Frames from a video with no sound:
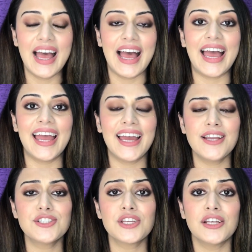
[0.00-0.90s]

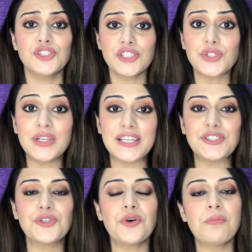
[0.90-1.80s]
And just to let
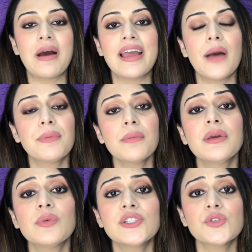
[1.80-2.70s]
you know, my
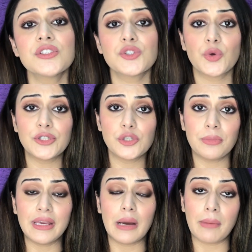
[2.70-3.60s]
upcoming videos is going to
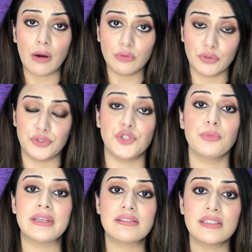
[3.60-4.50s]
be about the
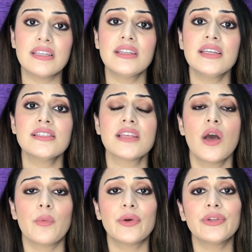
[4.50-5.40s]
resume series.
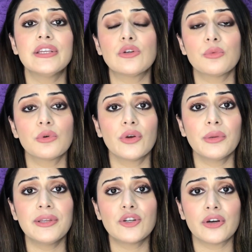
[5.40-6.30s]
We're going
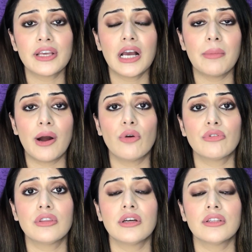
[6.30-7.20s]
to be talking
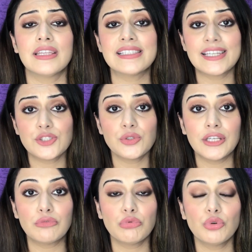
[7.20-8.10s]
about the things that you
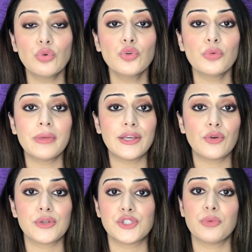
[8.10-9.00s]
need to do to make your
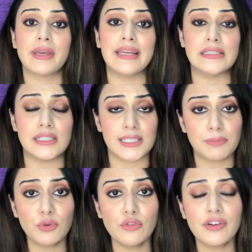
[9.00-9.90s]
resume ATS
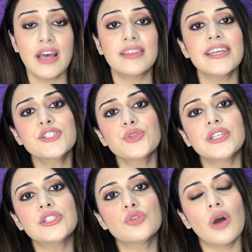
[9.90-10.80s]
proof, things you
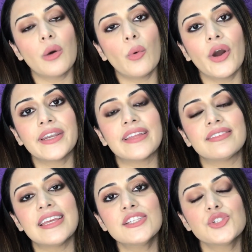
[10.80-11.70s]
need to avoid, and
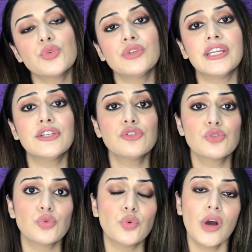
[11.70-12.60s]
things you need
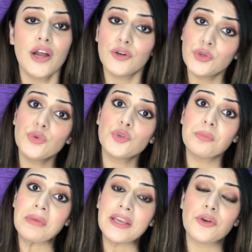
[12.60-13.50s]
to do to
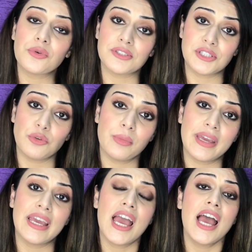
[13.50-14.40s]
make your
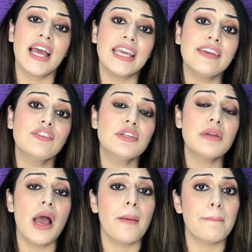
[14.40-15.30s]
resume
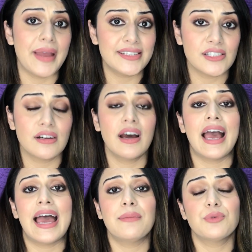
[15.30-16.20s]
even better
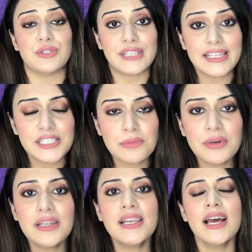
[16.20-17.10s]
and
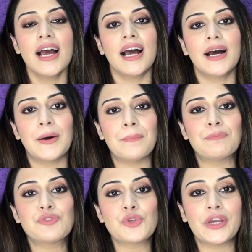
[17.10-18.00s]
presentable.
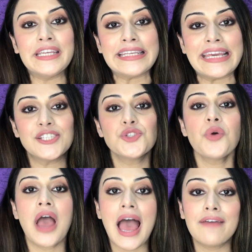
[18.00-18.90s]
So in case you
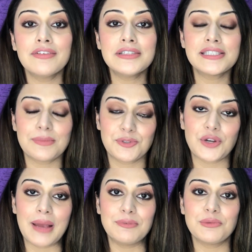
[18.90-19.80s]
haven't
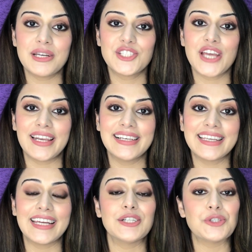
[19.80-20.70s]
subscribed to my channel
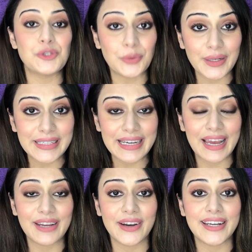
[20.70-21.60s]
yet, do it
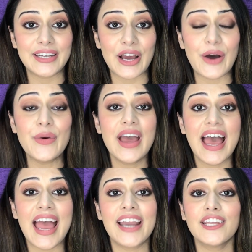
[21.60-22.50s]
now, right now.
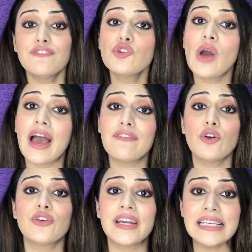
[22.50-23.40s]
And if you have
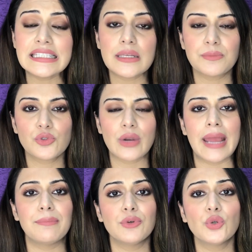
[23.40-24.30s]
already
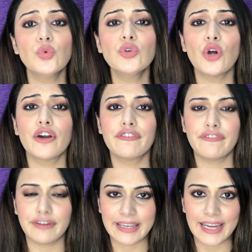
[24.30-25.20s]
subscribed, do not
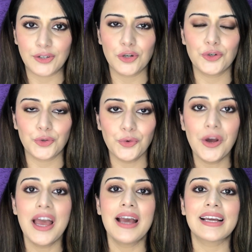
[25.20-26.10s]
forget to
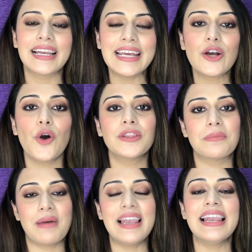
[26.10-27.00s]
click on the
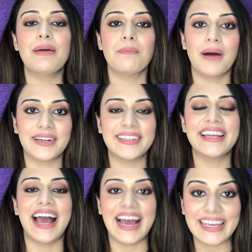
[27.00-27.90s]
bell
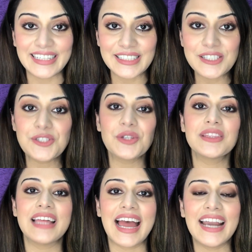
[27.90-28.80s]
button icon so
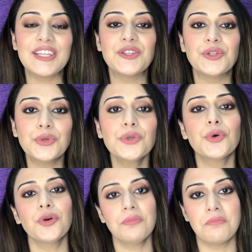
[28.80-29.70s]
that you
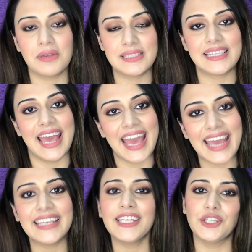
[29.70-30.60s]
don't miss
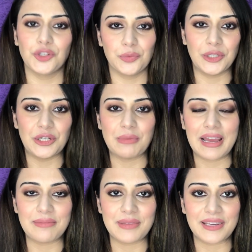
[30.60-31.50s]
any new video
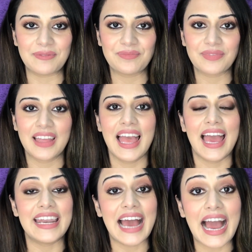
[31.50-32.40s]
by me.
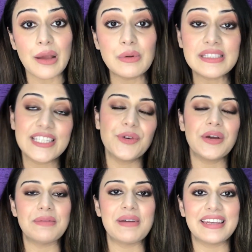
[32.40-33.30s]
And I will see you
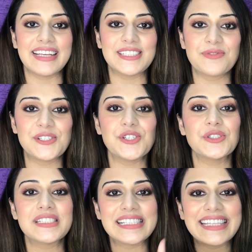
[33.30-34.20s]
in my next video.
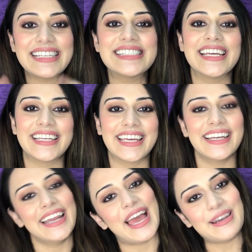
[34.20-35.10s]
Till then, take
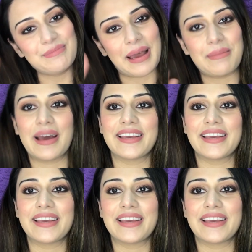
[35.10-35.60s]
care and bye bye.